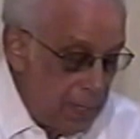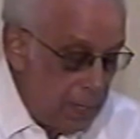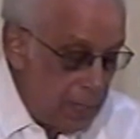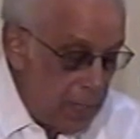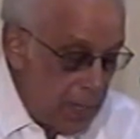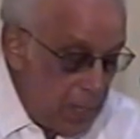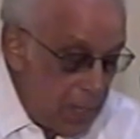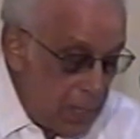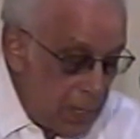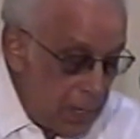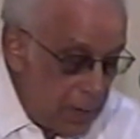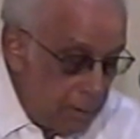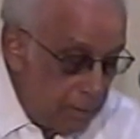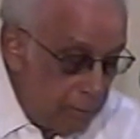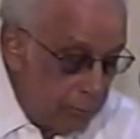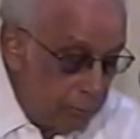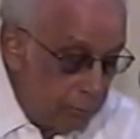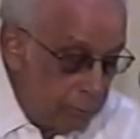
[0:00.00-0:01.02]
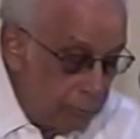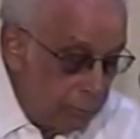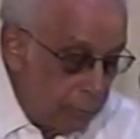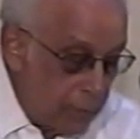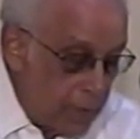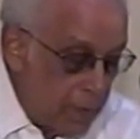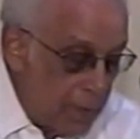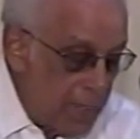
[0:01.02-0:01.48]
indeed,
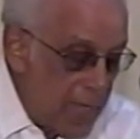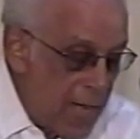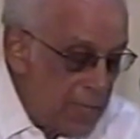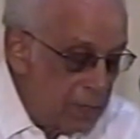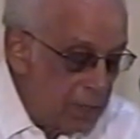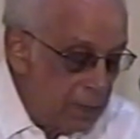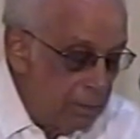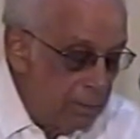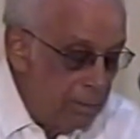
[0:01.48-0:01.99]
that